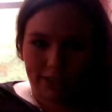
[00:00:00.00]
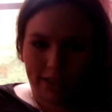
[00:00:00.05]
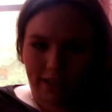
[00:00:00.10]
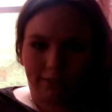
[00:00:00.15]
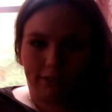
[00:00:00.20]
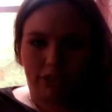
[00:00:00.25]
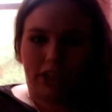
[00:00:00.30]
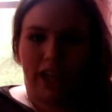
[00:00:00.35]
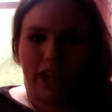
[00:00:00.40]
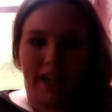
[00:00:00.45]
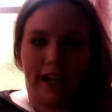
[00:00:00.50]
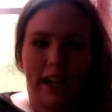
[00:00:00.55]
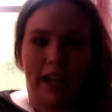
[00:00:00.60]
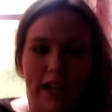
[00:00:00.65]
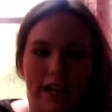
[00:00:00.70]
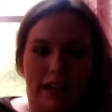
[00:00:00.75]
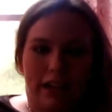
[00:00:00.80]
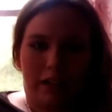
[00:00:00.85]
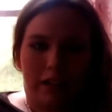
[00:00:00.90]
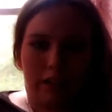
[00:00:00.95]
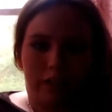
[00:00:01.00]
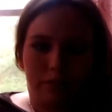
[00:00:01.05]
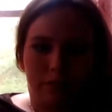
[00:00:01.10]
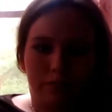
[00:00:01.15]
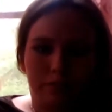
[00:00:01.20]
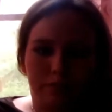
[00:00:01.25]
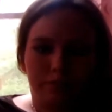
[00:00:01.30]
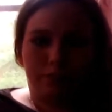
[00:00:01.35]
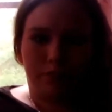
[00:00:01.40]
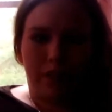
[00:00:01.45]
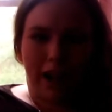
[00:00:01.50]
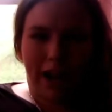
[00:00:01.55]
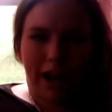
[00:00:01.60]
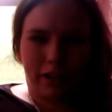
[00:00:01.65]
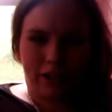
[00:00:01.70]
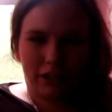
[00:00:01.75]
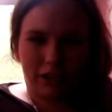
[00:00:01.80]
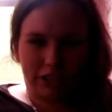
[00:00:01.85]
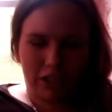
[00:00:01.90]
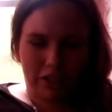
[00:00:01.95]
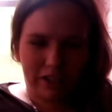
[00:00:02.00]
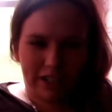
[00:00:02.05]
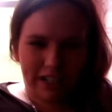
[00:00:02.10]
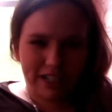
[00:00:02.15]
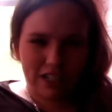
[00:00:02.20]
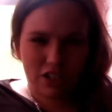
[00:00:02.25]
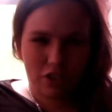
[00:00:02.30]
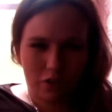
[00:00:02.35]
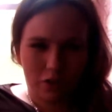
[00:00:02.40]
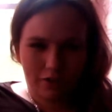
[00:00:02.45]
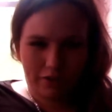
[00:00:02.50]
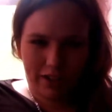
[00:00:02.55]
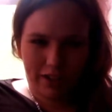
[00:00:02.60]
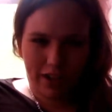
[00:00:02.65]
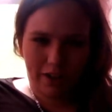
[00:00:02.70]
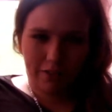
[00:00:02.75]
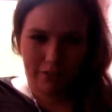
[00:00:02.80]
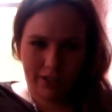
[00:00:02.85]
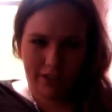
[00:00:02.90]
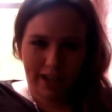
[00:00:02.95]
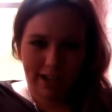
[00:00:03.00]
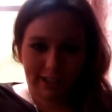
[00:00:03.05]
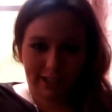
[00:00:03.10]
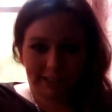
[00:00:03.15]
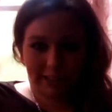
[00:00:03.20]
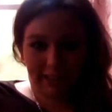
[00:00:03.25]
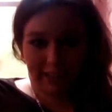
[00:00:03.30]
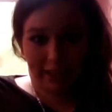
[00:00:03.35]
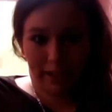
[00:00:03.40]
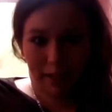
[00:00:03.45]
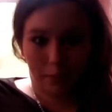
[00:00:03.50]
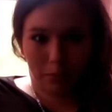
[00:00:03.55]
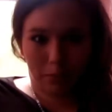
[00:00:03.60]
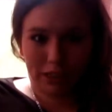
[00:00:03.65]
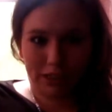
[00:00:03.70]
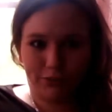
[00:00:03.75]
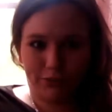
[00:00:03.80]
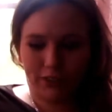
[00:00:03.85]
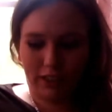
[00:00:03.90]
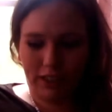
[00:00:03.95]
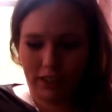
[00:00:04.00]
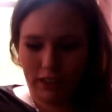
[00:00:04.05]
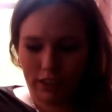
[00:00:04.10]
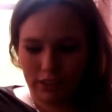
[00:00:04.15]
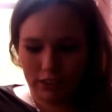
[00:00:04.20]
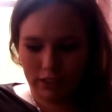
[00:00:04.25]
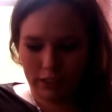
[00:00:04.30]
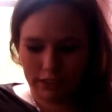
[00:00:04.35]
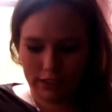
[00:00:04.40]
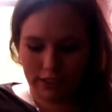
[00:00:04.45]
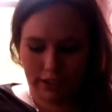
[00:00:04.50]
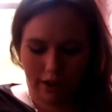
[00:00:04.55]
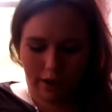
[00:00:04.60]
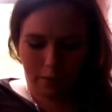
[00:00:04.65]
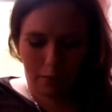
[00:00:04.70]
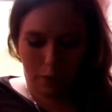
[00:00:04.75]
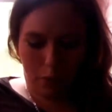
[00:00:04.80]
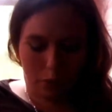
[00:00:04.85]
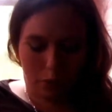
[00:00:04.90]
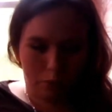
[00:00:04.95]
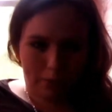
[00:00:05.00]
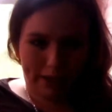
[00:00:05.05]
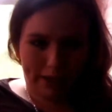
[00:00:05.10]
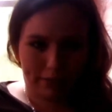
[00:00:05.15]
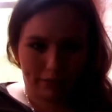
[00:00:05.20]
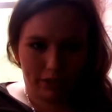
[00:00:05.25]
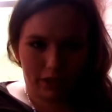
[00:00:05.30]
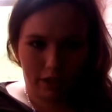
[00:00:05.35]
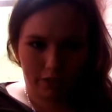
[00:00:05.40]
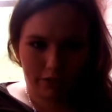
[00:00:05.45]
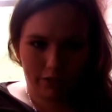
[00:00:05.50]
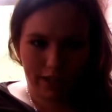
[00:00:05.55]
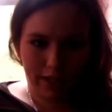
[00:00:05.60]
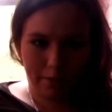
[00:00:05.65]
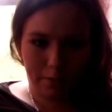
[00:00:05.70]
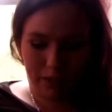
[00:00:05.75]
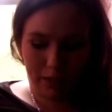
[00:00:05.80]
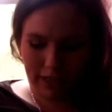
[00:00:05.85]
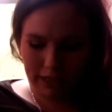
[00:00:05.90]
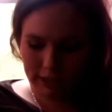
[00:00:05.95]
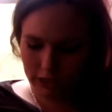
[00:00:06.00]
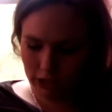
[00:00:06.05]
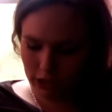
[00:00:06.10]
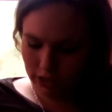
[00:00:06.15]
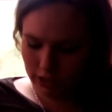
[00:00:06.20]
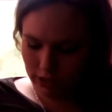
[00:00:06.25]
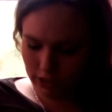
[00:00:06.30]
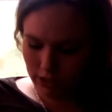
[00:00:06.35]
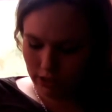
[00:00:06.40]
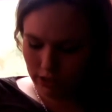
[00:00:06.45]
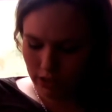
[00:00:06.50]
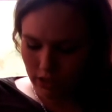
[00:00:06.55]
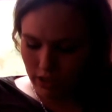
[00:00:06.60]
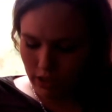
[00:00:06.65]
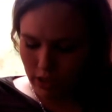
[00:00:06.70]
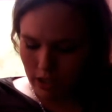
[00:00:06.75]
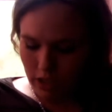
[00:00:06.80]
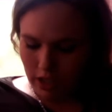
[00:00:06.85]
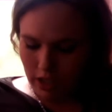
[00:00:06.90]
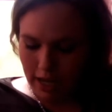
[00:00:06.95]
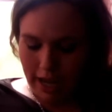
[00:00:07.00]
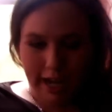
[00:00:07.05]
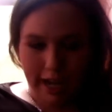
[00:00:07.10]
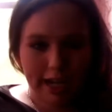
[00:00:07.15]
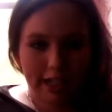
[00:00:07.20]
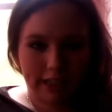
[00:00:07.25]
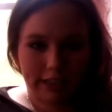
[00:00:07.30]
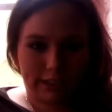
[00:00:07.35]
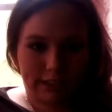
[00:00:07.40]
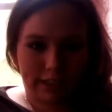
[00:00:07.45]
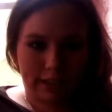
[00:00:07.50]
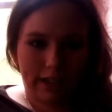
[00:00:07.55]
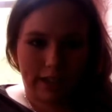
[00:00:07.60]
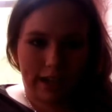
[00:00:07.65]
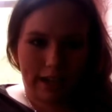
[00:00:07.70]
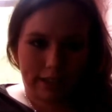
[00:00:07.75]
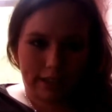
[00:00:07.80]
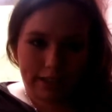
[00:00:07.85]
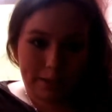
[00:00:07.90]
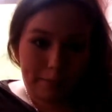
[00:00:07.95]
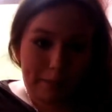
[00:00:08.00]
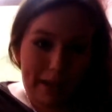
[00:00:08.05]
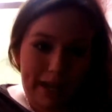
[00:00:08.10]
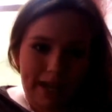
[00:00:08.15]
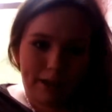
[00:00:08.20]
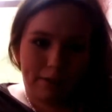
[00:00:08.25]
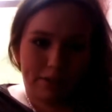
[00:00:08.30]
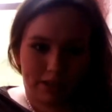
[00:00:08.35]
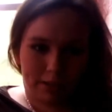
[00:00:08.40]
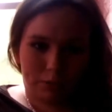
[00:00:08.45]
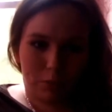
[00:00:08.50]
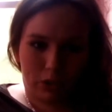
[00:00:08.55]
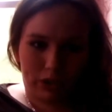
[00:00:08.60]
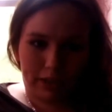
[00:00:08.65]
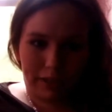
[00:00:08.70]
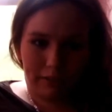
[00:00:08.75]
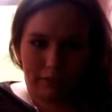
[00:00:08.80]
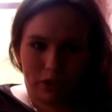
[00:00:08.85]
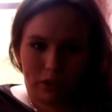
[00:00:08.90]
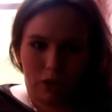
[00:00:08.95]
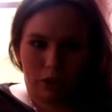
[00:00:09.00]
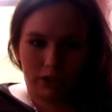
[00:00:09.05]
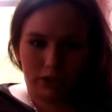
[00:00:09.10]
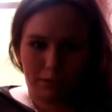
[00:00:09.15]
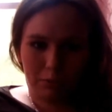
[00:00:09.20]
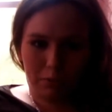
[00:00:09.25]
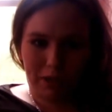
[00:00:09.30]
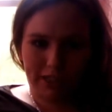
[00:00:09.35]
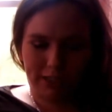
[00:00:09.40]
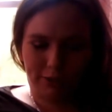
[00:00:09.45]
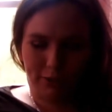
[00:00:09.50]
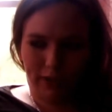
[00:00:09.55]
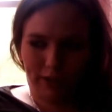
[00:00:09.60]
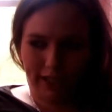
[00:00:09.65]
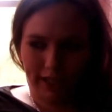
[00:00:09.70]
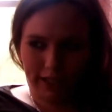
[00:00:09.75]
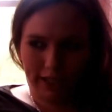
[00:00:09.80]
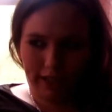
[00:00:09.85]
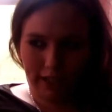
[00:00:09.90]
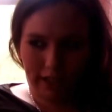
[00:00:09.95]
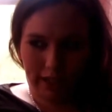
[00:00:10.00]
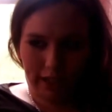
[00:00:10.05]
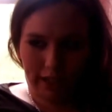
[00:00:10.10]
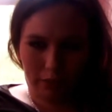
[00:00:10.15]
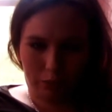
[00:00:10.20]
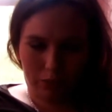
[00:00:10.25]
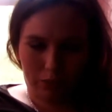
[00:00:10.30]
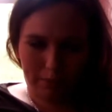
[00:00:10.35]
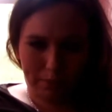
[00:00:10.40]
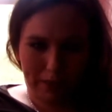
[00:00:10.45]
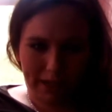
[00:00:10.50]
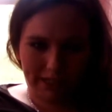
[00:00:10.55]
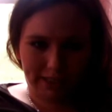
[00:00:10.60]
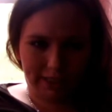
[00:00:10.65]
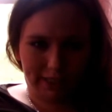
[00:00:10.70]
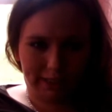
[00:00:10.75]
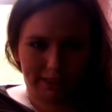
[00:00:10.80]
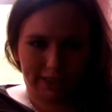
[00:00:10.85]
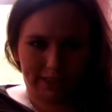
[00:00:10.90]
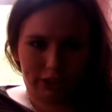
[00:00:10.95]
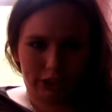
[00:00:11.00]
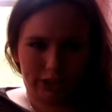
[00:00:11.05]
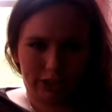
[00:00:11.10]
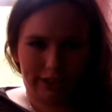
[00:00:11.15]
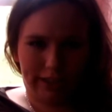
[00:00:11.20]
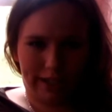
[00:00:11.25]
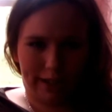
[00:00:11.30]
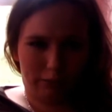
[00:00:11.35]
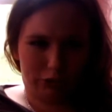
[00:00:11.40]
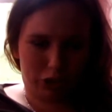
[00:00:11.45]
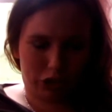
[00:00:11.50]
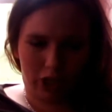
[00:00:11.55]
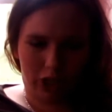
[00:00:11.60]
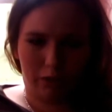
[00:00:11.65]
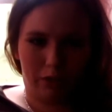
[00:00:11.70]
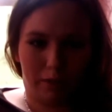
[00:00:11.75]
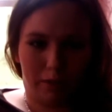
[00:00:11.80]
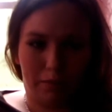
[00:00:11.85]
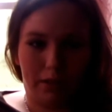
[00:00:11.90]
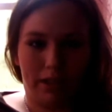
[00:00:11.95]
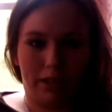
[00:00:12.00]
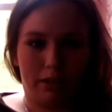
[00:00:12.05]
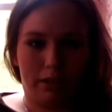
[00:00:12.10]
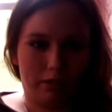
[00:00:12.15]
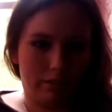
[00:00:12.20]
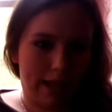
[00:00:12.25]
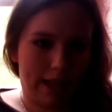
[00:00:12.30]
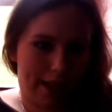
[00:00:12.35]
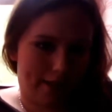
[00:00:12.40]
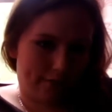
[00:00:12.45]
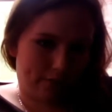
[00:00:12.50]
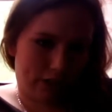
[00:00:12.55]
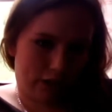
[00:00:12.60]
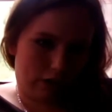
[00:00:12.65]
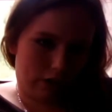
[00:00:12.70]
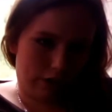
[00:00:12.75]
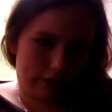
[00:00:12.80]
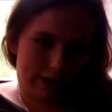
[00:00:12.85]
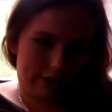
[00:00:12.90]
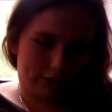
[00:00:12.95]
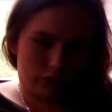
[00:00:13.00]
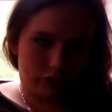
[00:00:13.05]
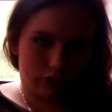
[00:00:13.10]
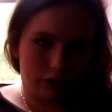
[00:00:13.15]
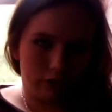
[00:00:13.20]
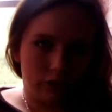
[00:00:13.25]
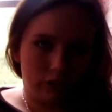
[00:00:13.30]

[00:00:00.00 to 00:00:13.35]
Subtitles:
subject, and there's no need to do a video for that, because I didn't breastfeed, so I won't make a video for that. But that's just, it is, to me, it was more difficult to breastfeed than with my C-section than I'm sure it would have been having her natural.